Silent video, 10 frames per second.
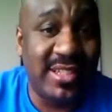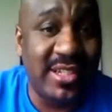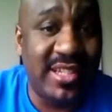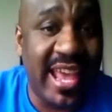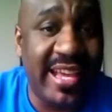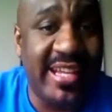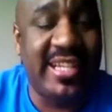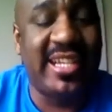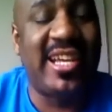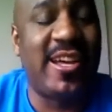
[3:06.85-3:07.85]
to take
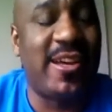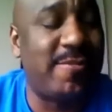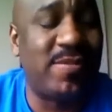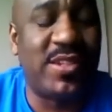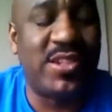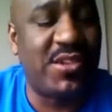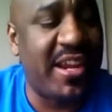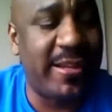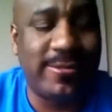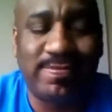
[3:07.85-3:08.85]
the
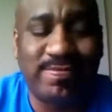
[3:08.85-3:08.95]
streak.